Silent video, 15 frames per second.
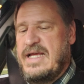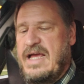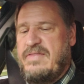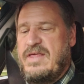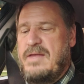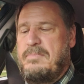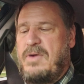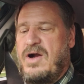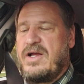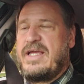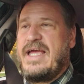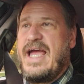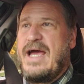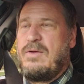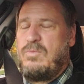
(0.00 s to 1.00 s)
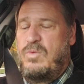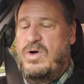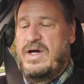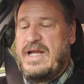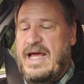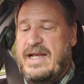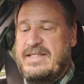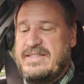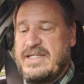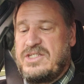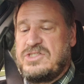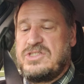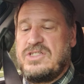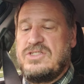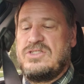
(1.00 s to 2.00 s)
And then Mark had one on
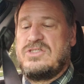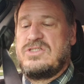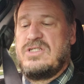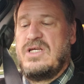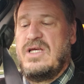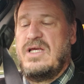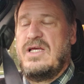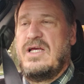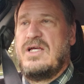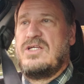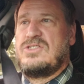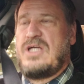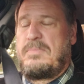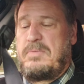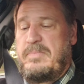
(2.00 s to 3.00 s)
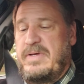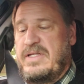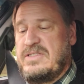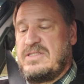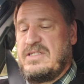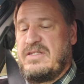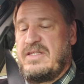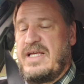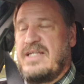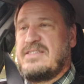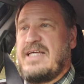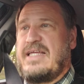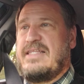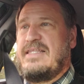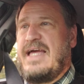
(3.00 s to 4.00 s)
addictions, supplements, and things
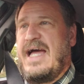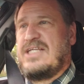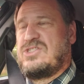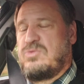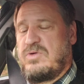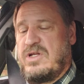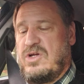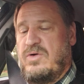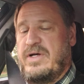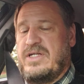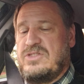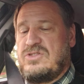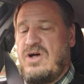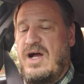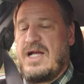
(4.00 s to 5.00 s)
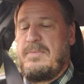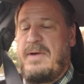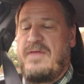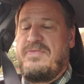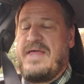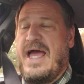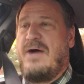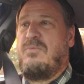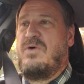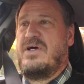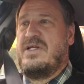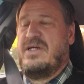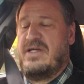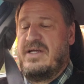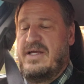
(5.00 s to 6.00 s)
like that. So we're going to go ahead and talk about that
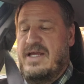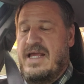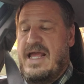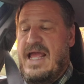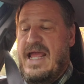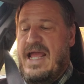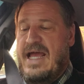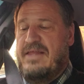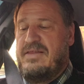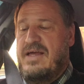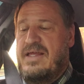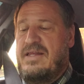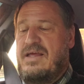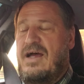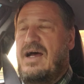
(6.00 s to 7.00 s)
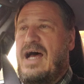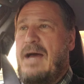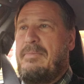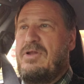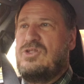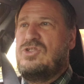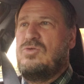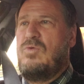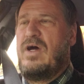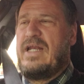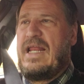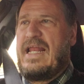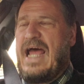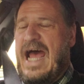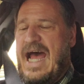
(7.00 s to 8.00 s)
one. And then uh, I'm going to do one
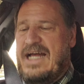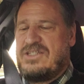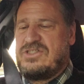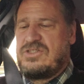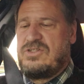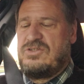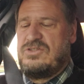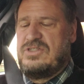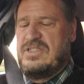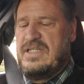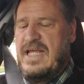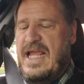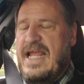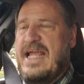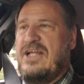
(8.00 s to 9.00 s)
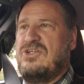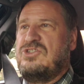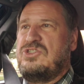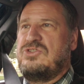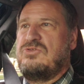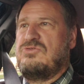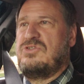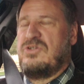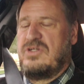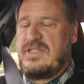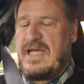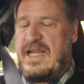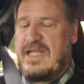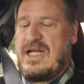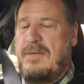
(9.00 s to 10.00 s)
on Oscar today and Junior. He's
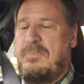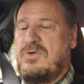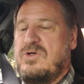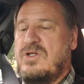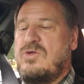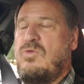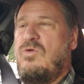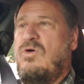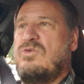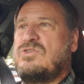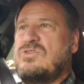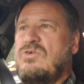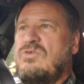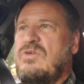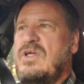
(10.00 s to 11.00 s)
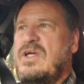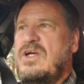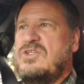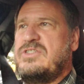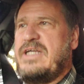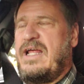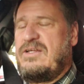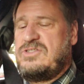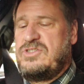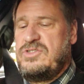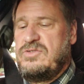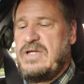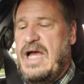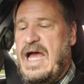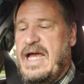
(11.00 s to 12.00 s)
got a couple good quotes, so shout out to
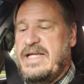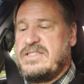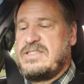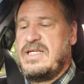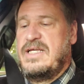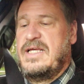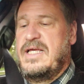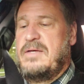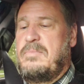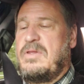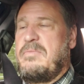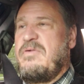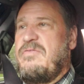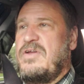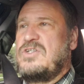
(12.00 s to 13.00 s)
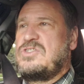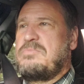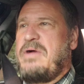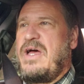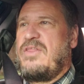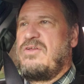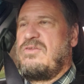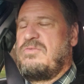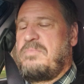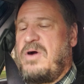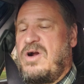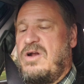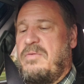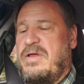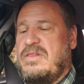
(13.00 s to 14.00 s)
you guys. But let me finish my little
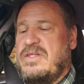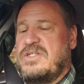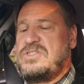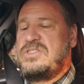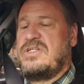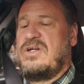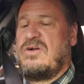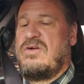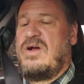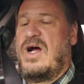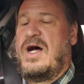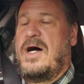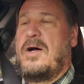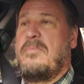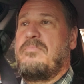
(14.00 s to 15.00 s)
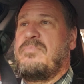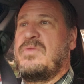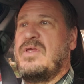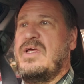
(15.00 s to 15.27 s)
part of my list here. Um,